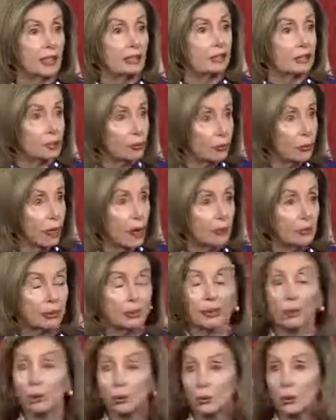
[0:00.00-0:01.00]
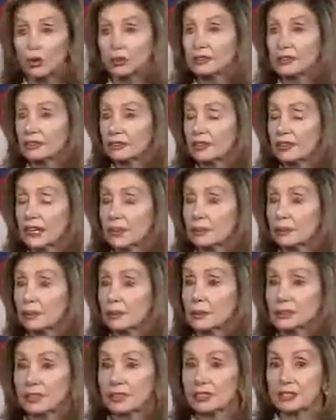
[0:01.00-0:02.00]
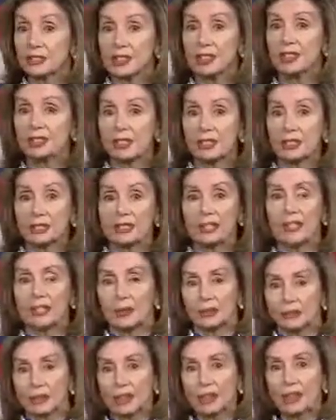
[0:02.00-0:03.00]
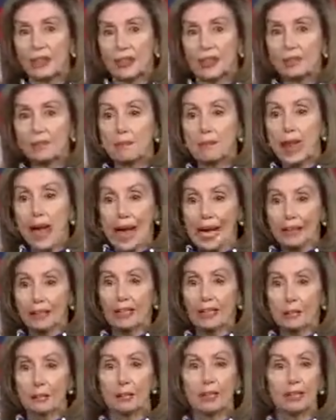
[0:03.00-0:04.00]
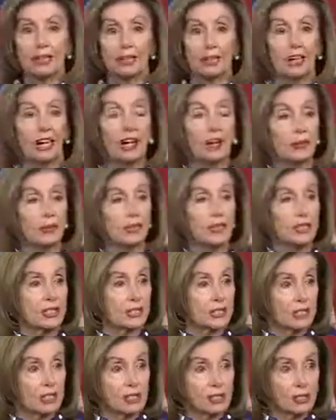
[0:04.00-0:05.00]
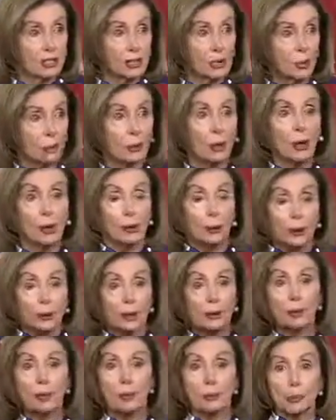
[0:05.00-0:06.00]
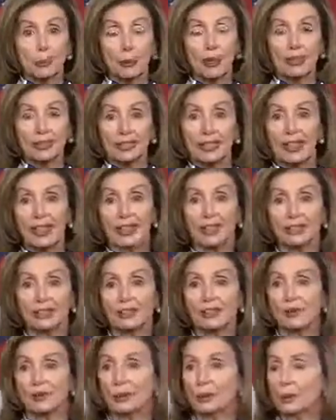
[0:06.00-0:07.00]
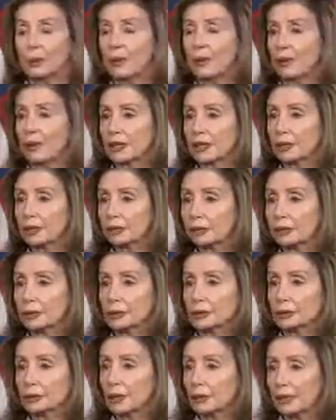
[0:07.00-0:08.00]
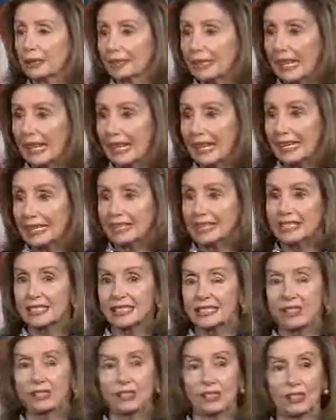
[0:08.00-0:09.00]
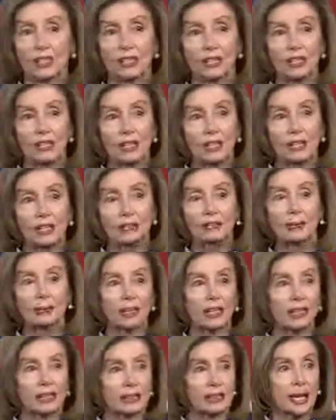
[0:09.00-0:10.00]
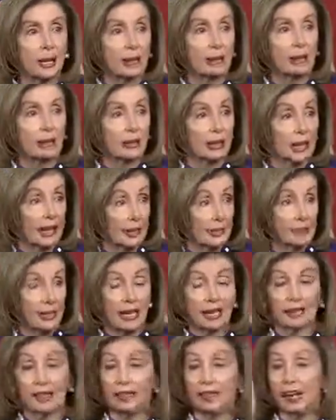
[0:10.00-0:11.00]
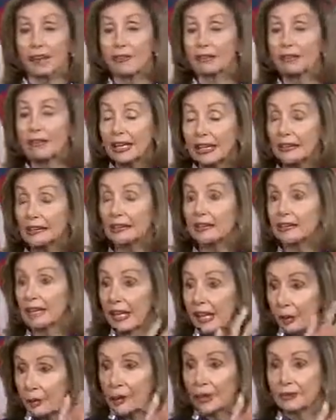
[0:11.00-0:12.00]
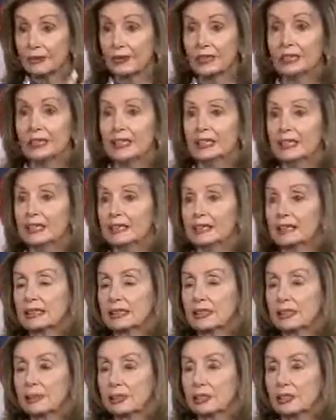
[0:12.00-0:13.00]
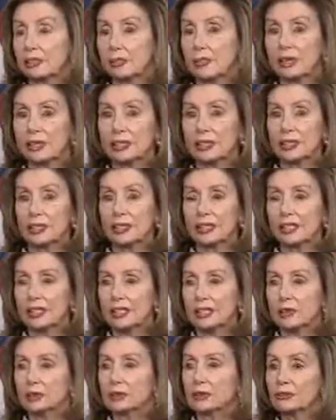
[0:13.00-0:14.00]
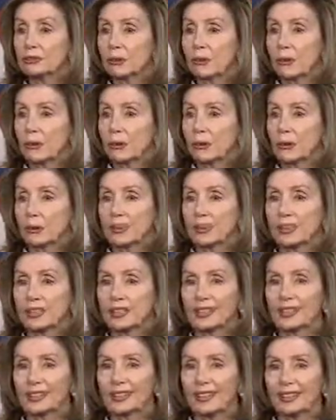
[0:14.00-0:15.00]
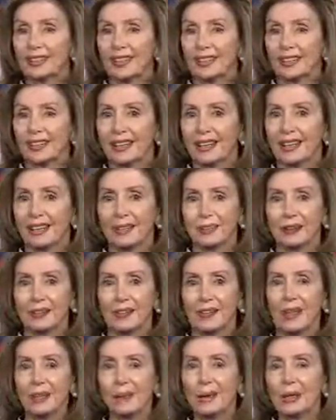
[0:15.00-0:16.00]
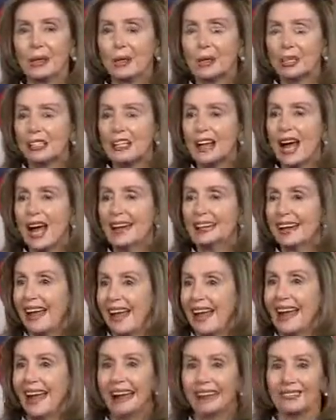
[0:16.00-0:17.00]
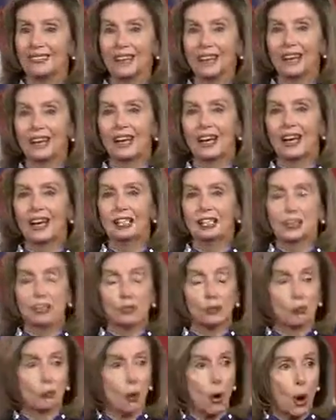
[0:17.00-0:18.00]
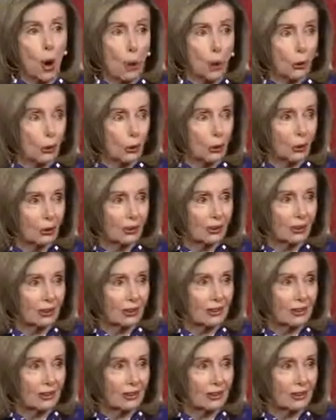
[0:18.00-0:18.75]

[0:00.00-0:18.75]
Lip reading: The Trump courts have held up decisions which then back up other decisions or want to be predicated on where we go forward. The McCann decision, for example, came down in our favor. However, the administration will further appeal. We could not have a stronger,